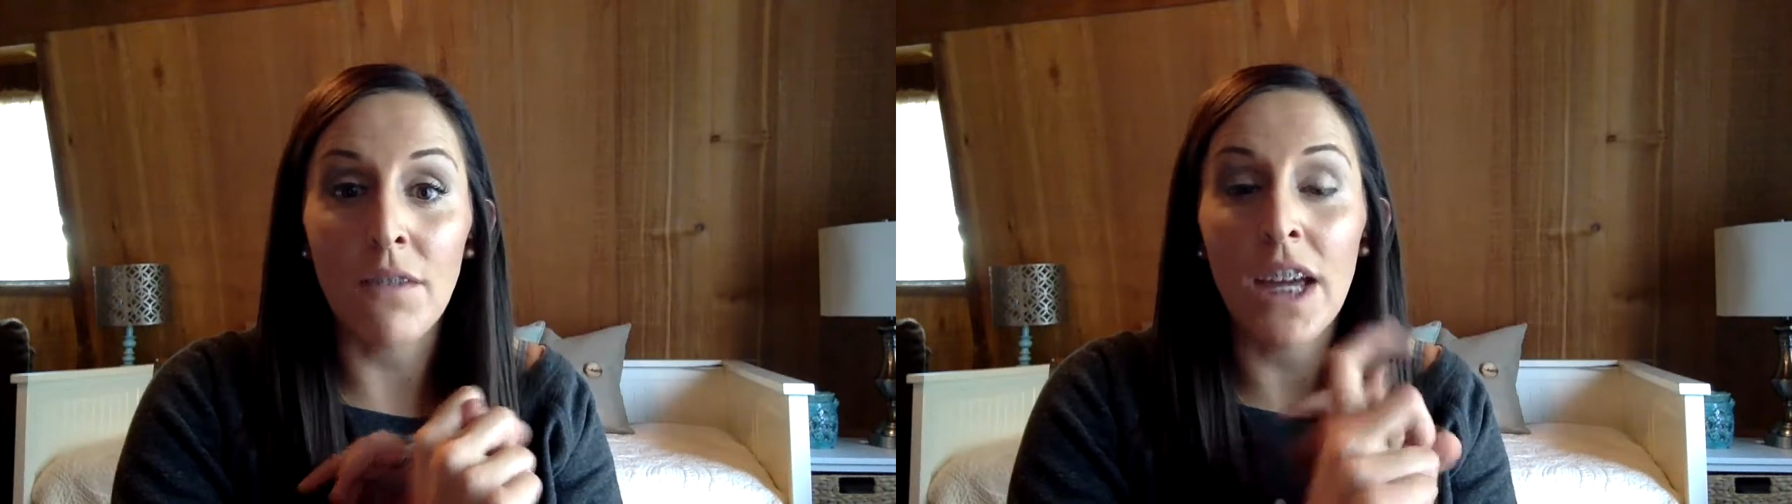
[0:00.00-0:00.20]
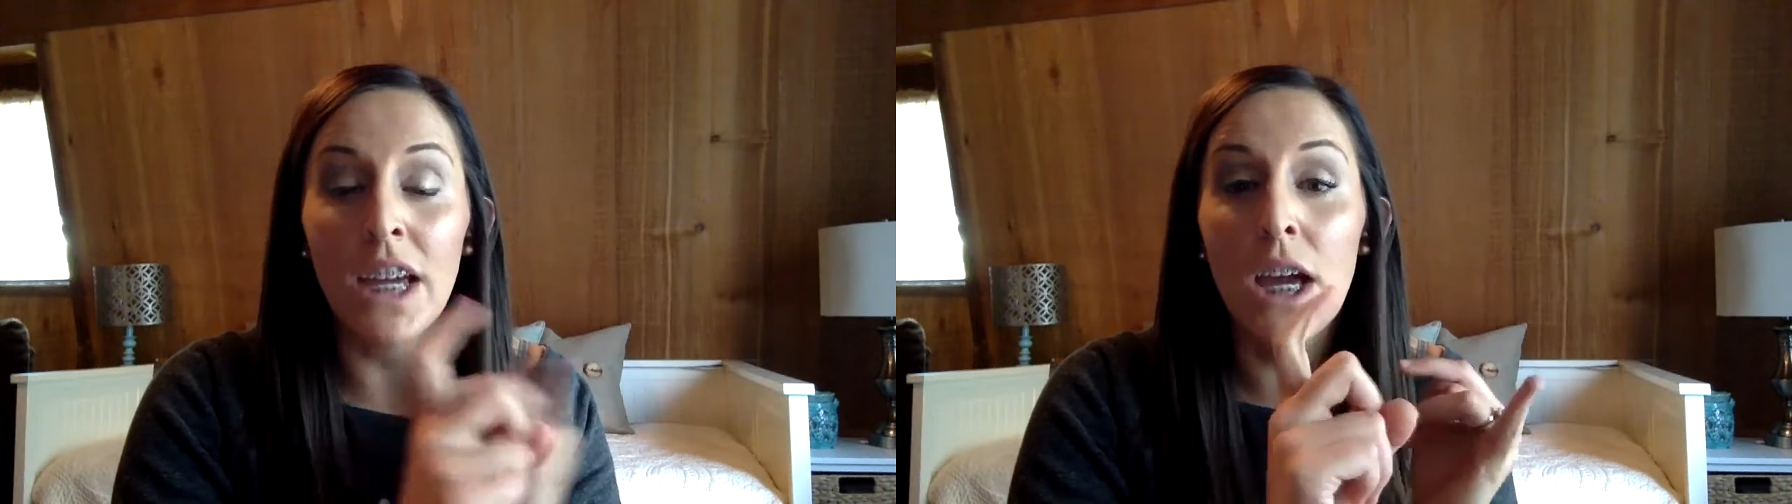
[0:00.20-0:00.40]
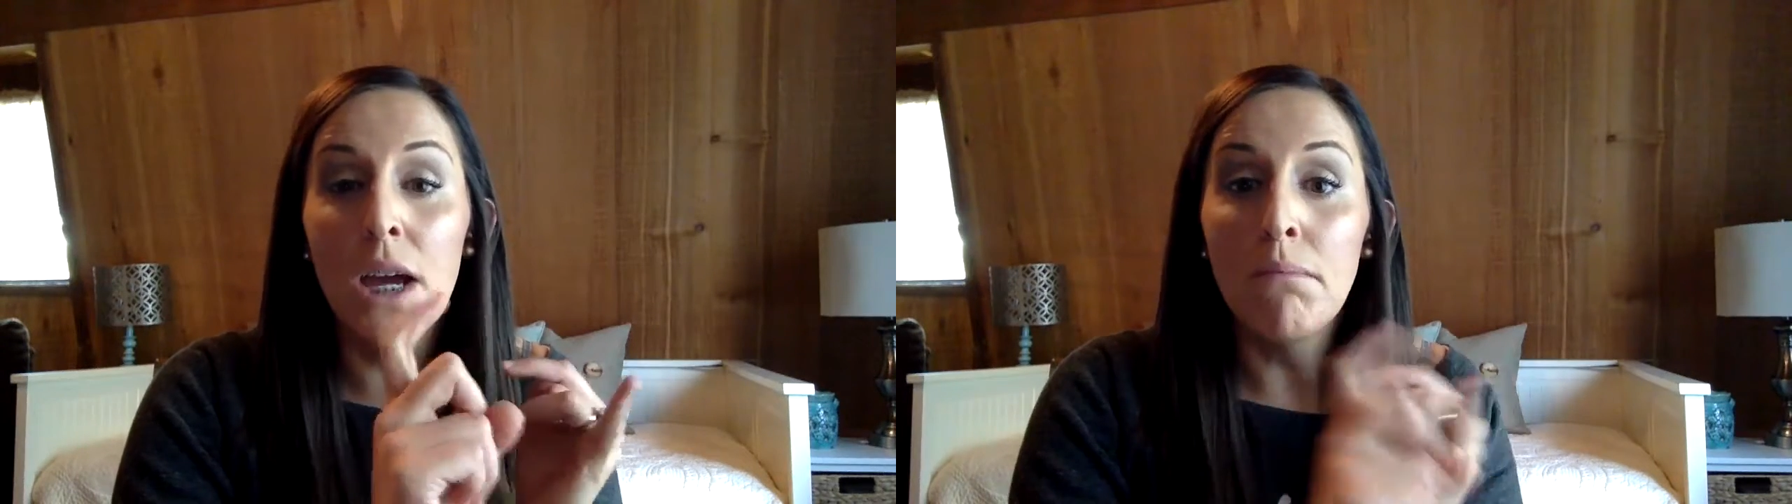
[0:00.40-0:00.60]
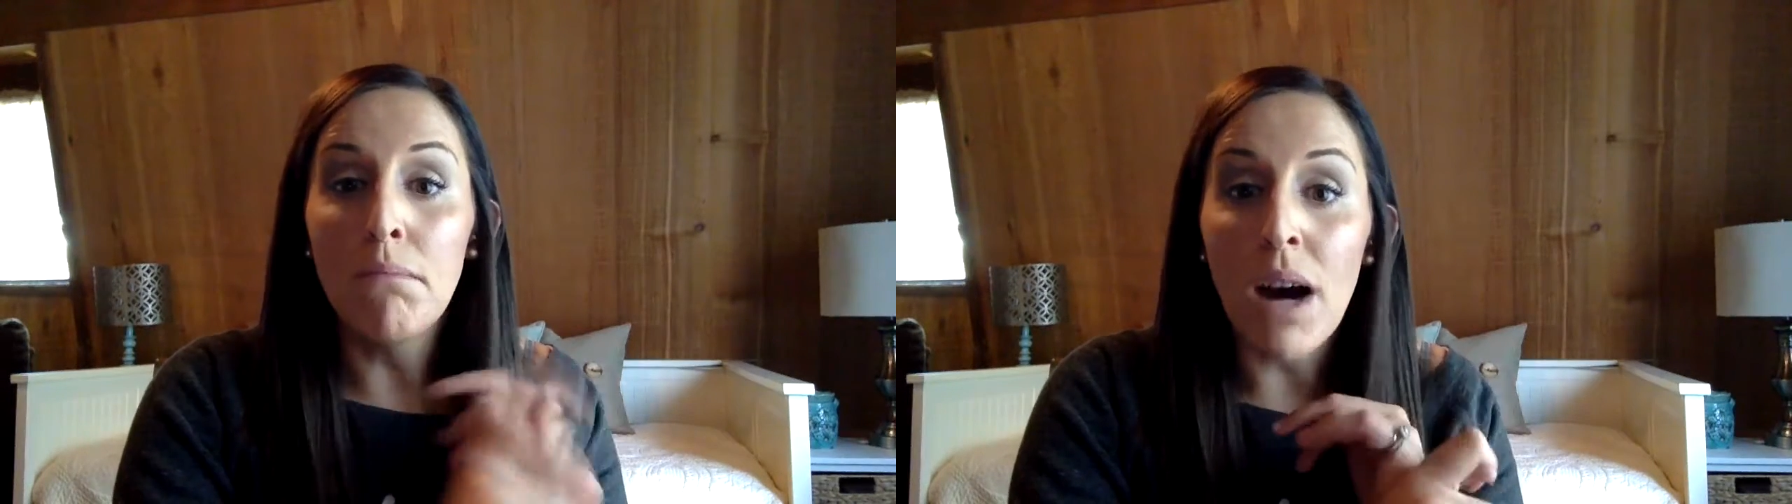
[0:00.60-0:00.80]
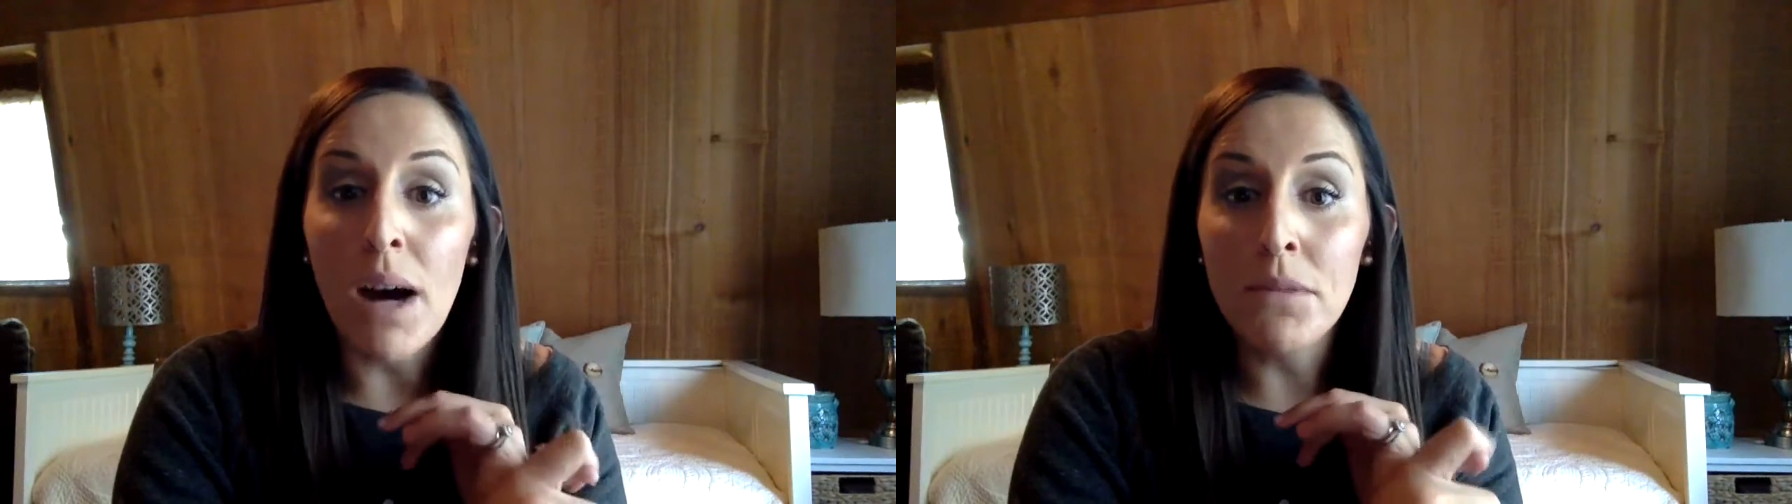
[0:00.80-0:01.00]
like
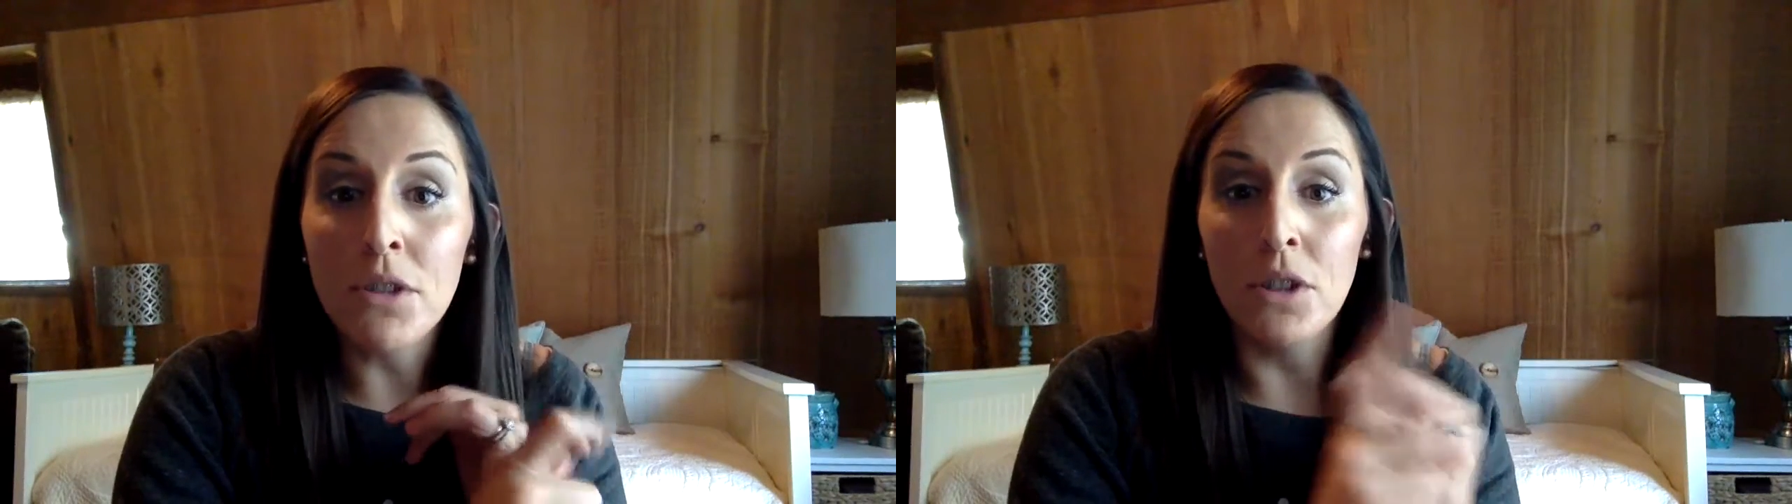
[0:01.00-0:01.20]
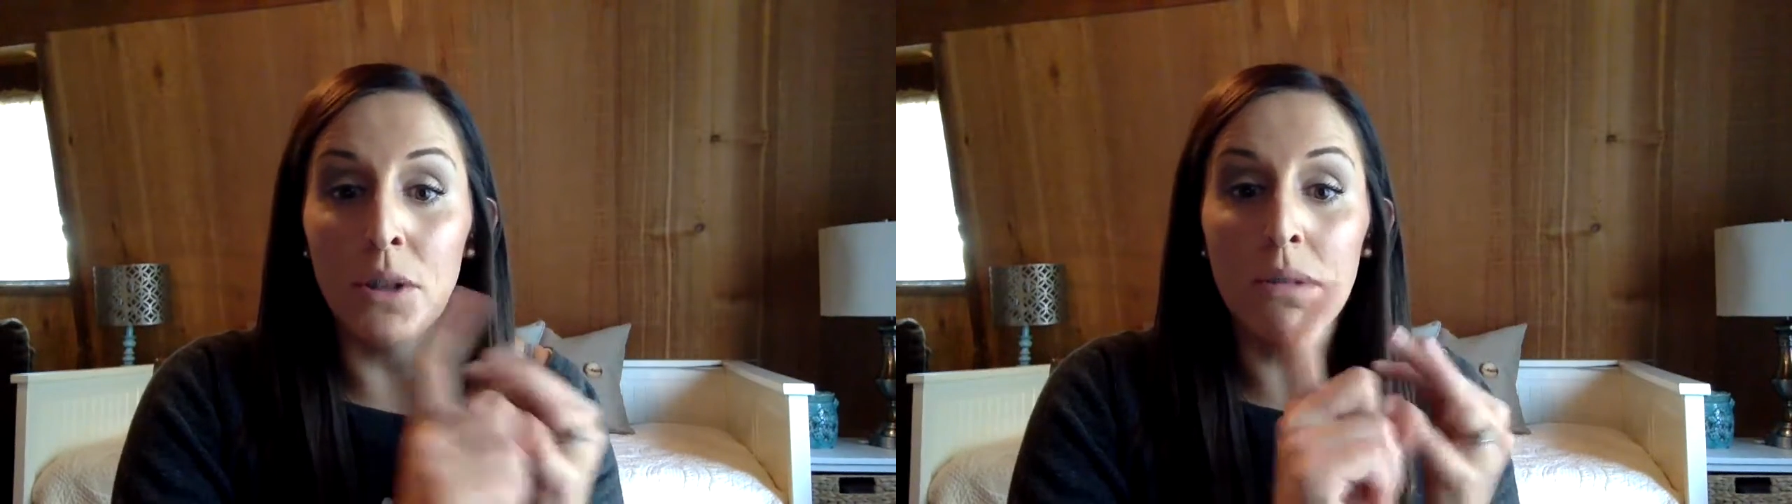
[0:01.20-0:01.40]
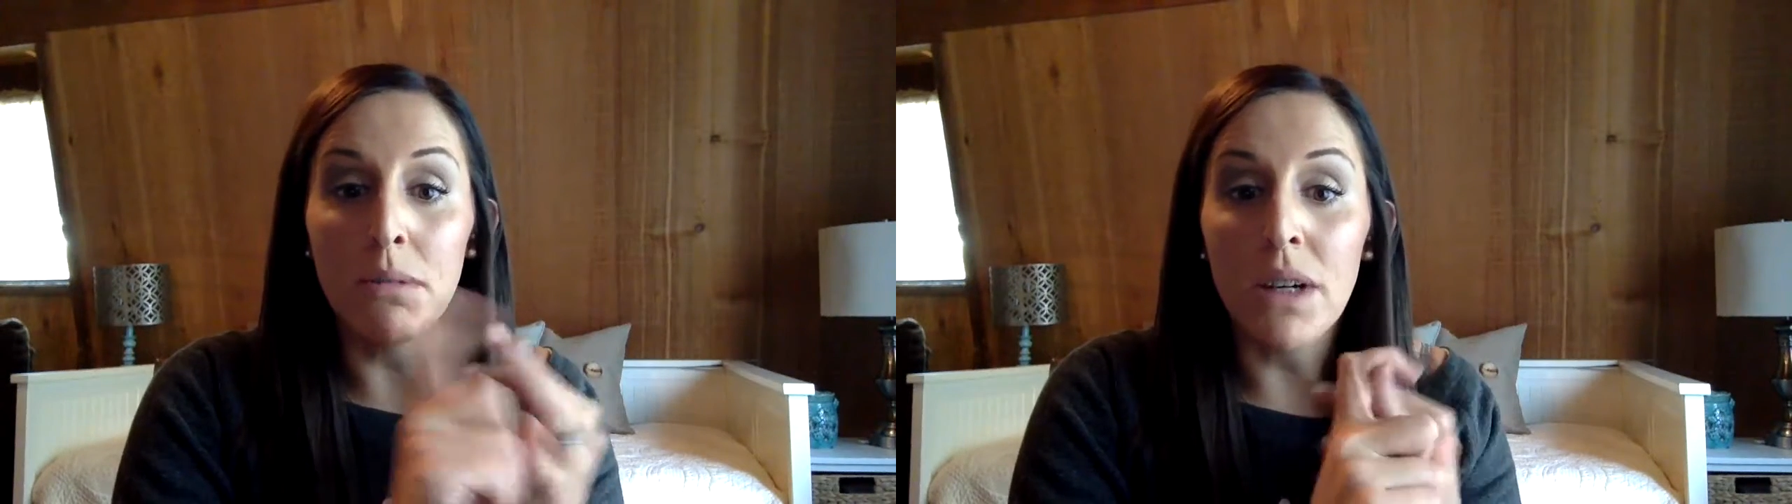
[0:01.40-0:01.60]
moms groups,